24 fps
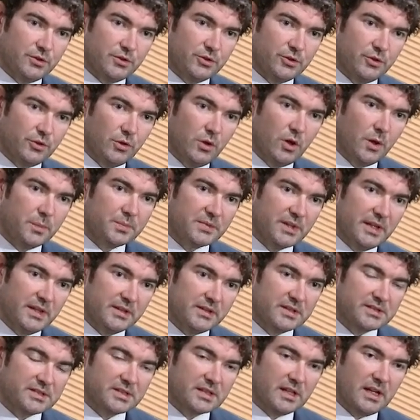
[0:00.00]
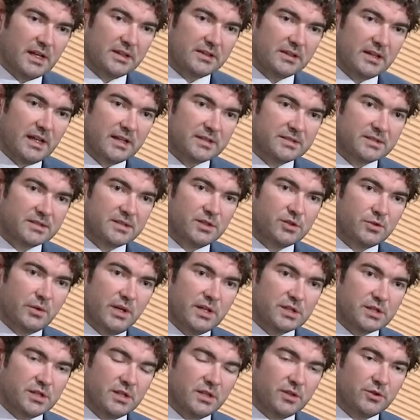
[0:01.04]
Could you update us on that
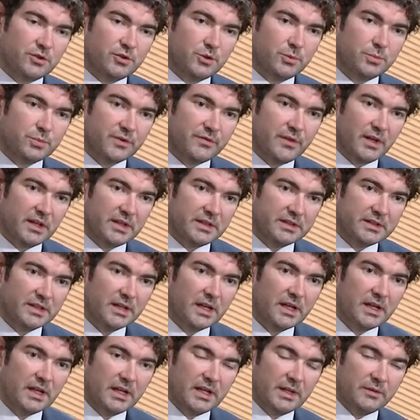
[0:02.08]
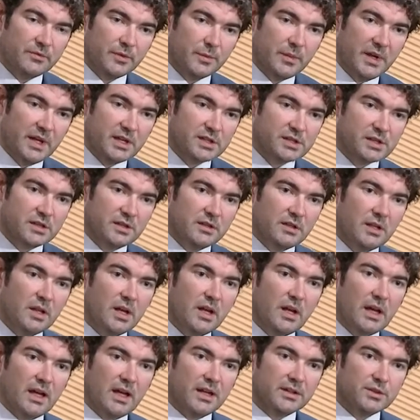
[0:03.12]
situation and could you provide information
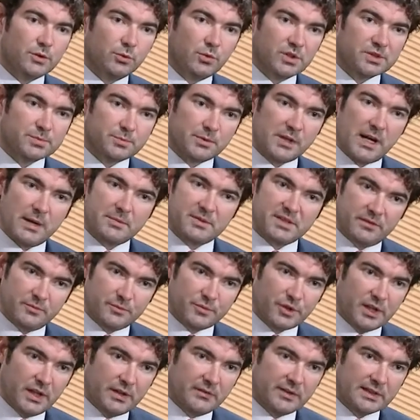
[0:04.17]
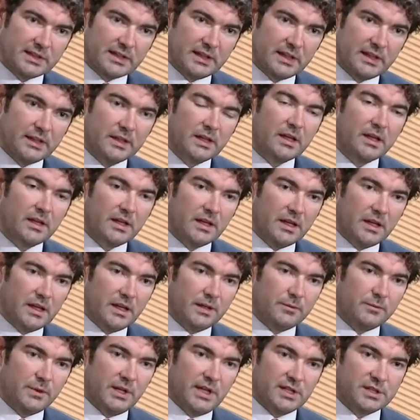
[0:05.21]
uh, to us, perhaps even privately, uh,
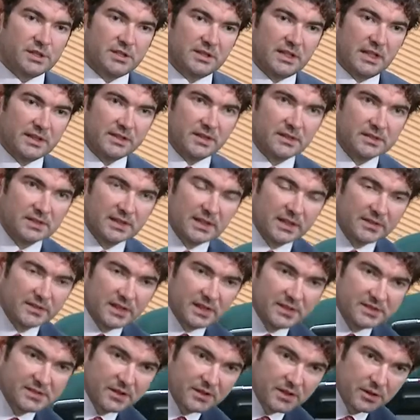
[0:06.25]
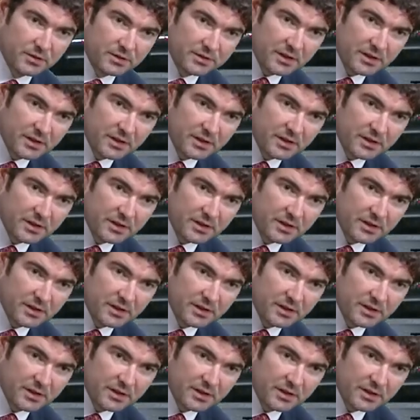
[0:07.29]
in relation to that? There's a lot of concern